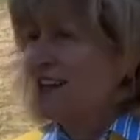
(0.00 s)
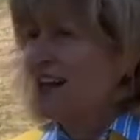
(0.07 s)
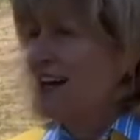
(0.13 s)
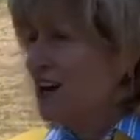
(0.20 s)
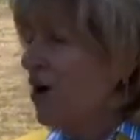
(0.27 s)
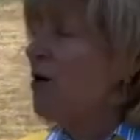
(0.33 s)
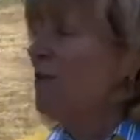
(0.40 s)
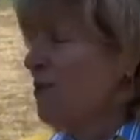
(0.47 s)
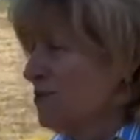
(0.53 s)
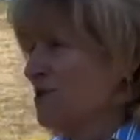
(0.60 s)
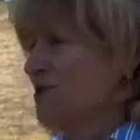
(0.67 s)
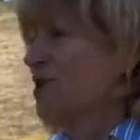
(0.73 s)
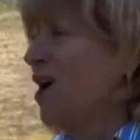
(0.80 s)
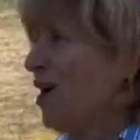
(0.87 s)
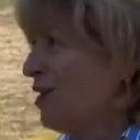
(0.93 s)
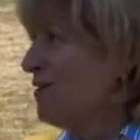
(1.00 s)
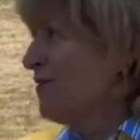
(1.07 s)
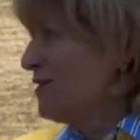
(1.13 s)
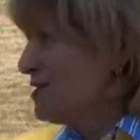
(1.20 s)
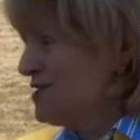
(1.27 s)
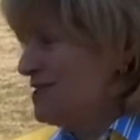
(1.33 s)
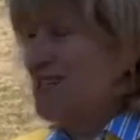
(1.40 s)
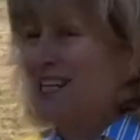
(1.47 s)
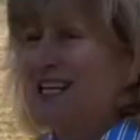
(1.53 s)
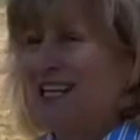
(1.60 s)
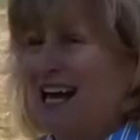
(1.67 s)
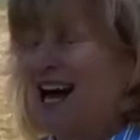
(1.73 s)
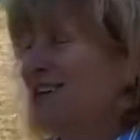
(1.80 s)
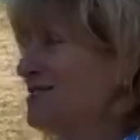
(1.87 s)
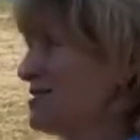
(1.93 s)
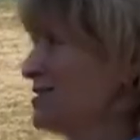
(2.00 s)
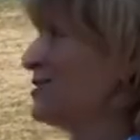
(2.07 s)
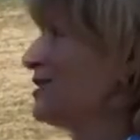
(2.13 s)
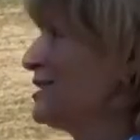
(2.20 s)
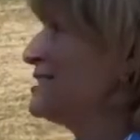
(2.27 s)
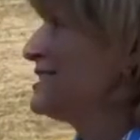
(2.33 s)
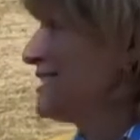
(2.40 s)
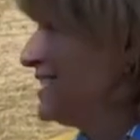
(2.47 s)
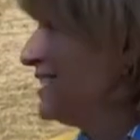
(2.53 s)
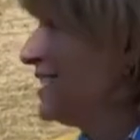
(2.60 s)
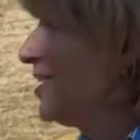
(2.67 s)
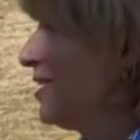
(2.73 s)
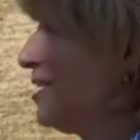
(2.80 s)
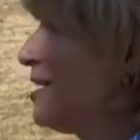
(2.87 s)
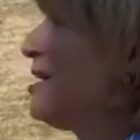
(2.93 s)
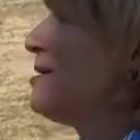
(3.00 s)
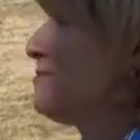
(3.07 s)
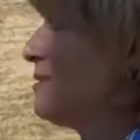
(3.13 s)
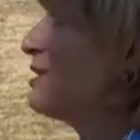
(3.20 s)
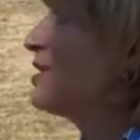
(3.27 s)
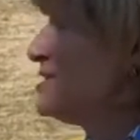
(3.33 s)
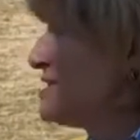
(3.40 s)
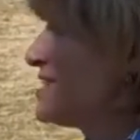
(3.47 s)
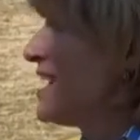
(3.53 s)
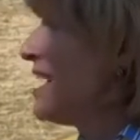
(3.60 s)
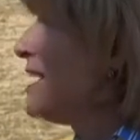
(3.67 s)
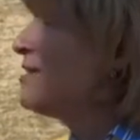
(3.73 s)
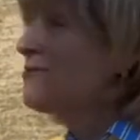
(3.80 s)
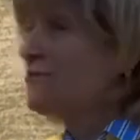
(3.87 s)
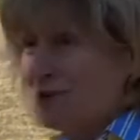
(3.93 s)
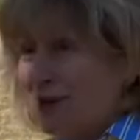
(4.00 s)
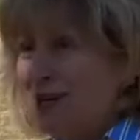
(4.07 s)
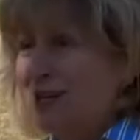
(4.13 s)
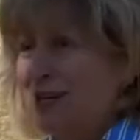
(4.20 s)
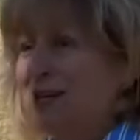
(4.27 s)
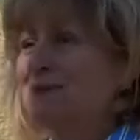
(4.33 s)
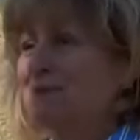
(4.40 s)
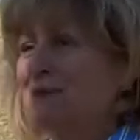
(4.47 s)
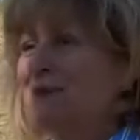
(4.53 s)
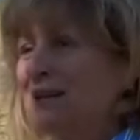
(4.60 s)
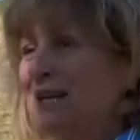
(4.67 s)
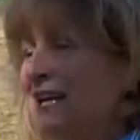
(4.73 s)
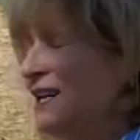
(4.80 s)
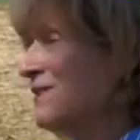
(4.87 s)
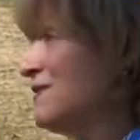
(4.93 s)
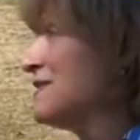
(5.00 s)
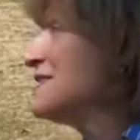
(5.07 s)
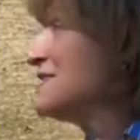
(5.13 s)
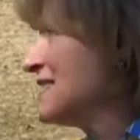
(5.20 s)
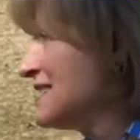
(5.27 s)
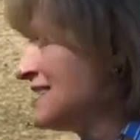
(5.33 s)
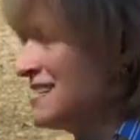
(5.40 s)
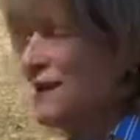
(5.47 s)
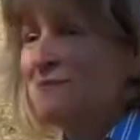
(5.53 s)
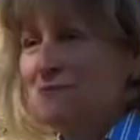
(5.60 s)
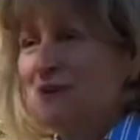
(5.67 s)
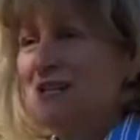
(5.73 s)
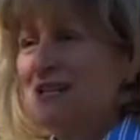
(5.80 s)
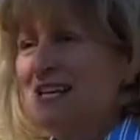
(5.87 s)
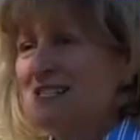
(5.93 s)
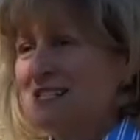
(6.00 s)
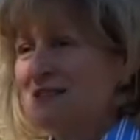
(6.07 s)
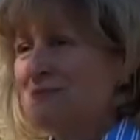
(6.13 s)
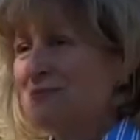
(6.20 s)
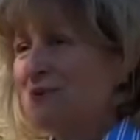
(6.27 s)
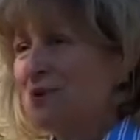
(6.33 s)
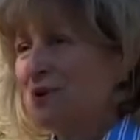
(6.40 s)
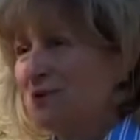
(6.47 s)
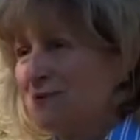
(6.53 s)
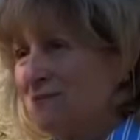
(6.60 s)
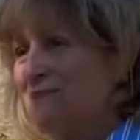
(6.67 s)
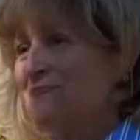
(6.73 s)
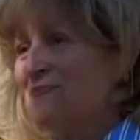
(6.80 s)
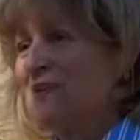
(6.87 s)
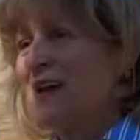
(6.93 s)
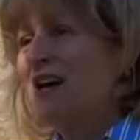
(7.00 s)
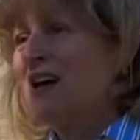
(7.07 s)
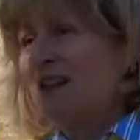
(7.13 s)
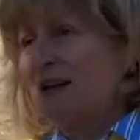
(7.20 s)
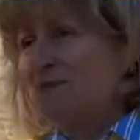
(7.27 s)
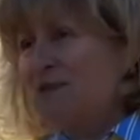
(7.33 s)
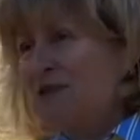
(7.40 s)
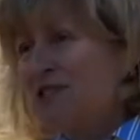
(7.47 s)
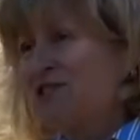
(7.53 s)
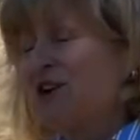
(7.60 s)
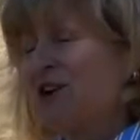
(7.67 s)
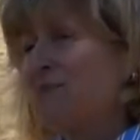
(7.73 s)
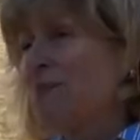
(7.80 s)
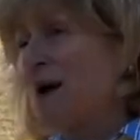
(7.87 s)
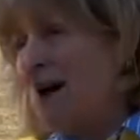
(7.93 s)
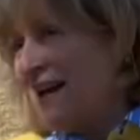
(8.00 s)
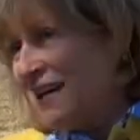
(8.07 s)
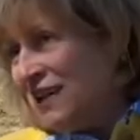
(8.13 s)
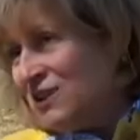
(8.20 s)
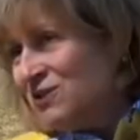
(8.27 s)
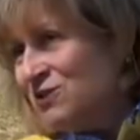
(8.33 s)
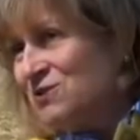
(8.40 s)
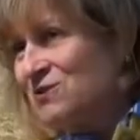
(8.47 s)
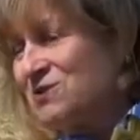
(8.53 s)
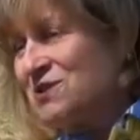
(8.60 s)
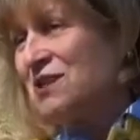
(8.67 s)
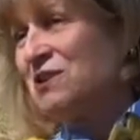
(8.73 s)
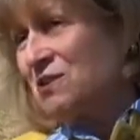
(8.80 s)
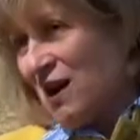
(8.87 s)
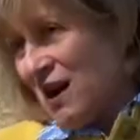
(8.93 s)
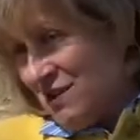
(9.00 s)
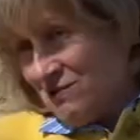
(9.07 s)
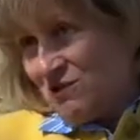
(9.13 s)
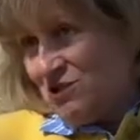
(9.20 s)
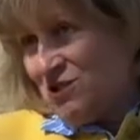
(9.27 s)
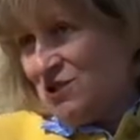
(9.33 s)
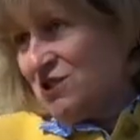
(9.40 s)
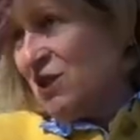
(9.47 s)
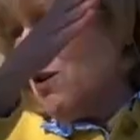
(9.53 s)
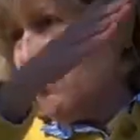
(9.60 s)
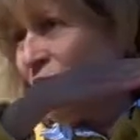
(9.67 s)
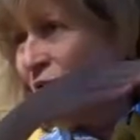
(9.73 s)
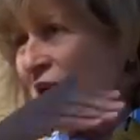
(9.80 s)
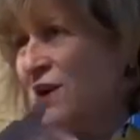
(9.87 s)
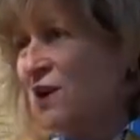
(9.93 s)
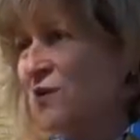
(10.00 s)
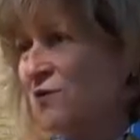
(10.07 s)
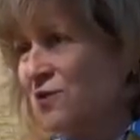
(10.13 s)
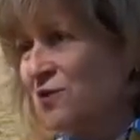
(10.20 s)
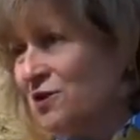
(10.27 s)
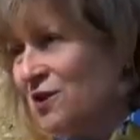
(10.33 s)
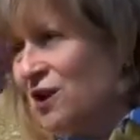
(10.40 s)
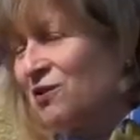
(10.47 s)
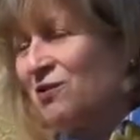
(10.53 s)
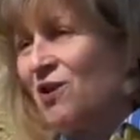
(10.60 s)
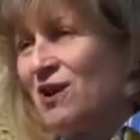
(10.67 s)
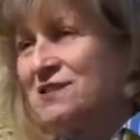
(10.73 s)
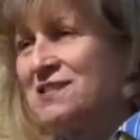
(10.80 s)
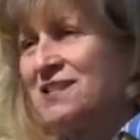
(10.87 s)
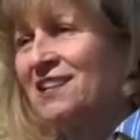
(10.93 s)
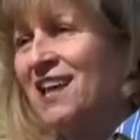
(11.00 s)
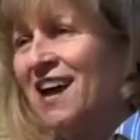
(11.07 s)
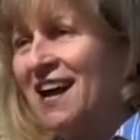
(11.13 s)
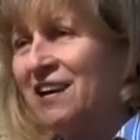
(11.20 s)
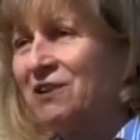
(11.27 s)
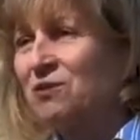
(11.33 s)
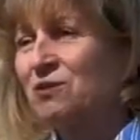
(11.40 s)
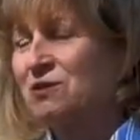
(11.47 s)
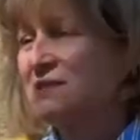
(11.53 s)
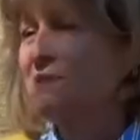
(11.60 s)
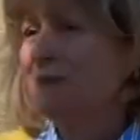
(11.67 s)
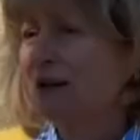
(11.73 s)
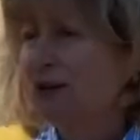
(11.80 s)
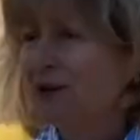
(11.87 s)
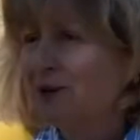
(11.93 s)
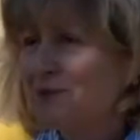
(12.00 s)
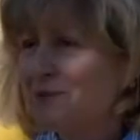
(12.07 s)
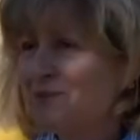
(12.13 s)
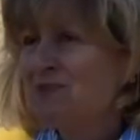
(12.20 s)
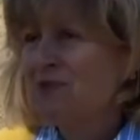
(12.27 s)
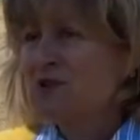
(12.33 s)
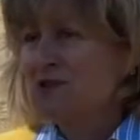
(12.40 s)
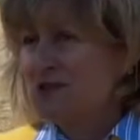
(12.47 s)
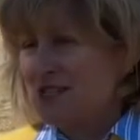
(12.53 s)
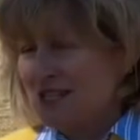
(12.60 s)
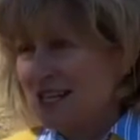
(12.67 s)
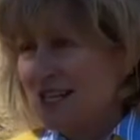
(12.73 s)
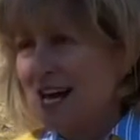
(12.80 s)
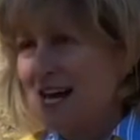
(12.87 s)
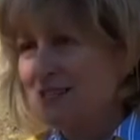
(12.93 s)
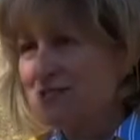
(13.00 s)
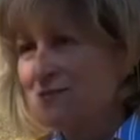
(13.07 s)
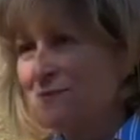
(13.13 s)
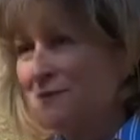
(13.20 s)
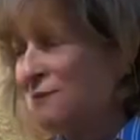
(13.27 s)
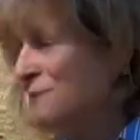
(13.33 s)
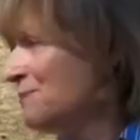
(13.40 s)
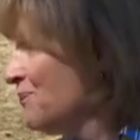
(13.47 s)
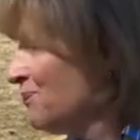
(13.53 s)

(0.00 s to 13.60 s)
that almost all of our city council is here because they really believe this is something that's important. Let me start by introducing, I'll just go right over across the line, Chris Miller, city councilman,